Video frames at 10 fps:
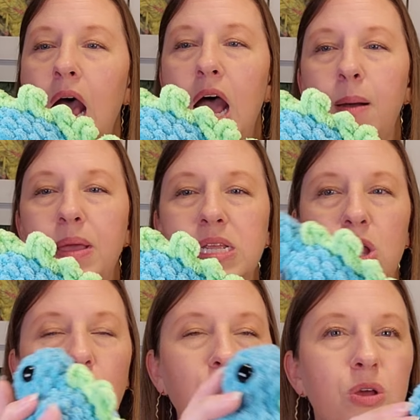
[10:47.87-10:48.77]
it's
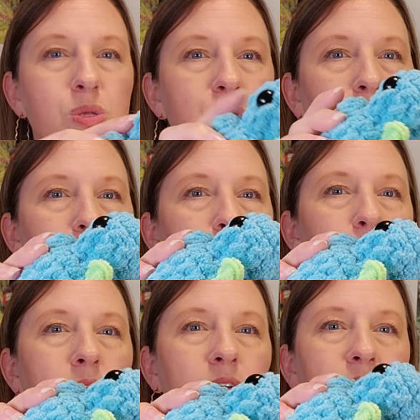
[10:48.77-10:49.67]
all no-sew. You
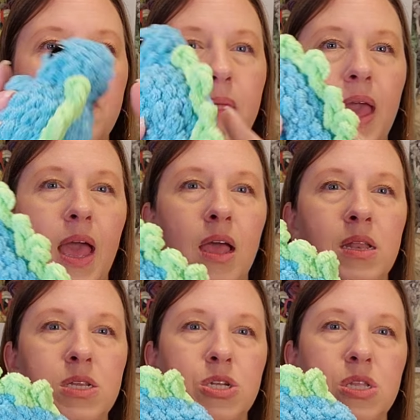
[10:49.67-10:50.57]
work it from the
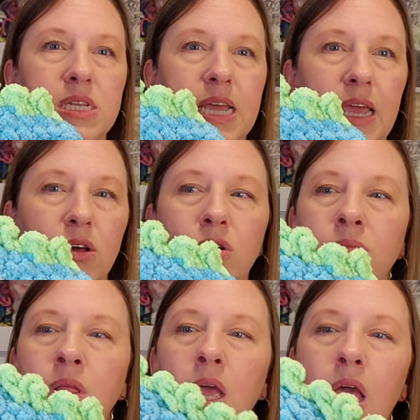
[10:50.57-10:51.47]
head to the tail.
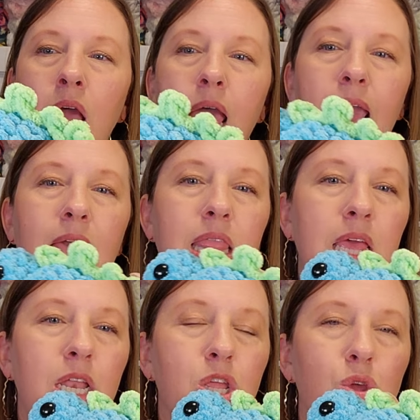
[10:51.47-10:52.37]
And
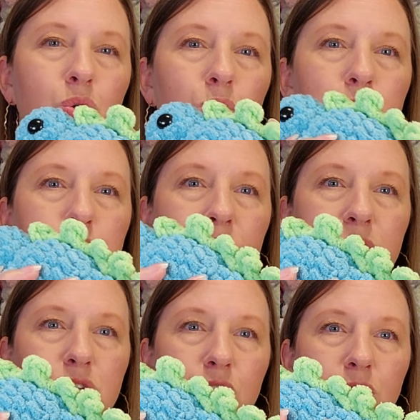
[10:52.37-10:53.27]
then you
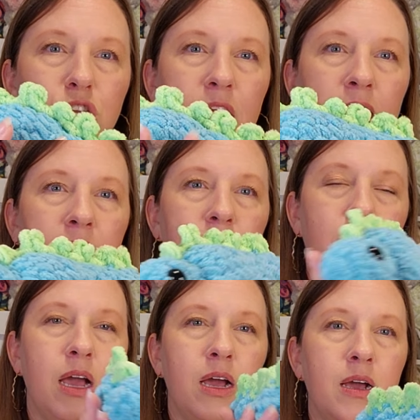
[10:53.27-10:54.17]
surface crochet
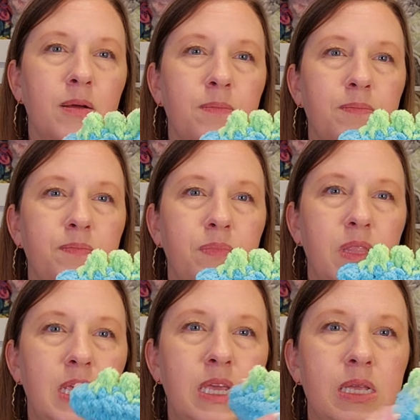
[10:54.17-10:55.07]

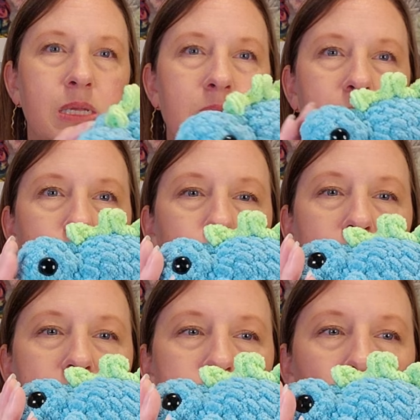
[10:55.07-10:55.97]
these
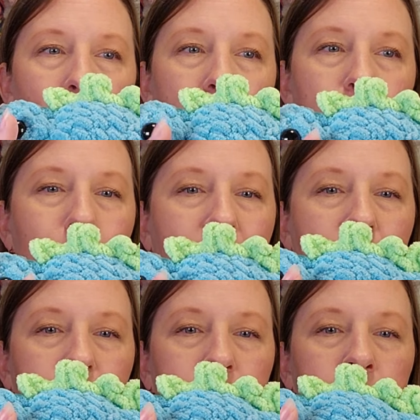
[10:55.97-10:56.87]
spikes on the
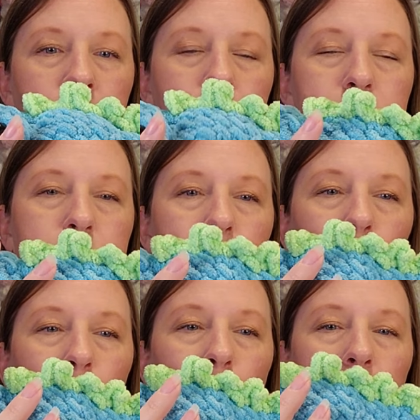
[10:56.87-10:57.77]
back.
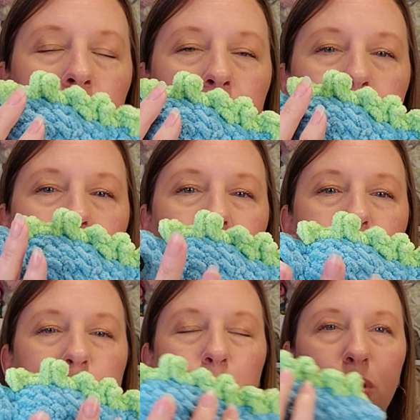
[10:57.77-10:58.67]
So
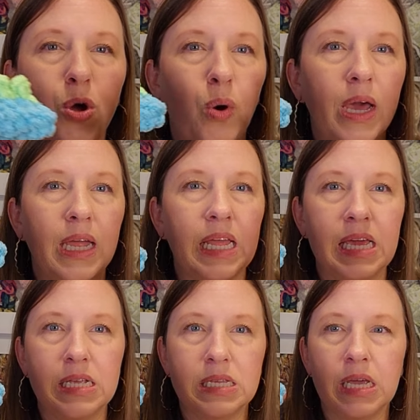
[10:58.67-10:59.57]
super quick and
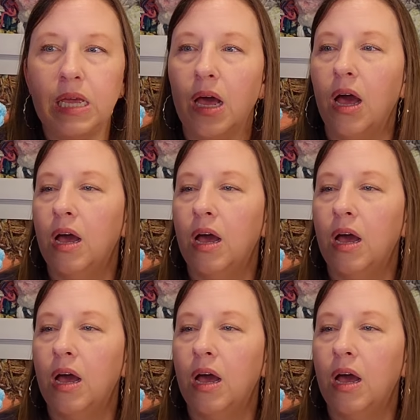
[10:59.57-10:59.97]
easy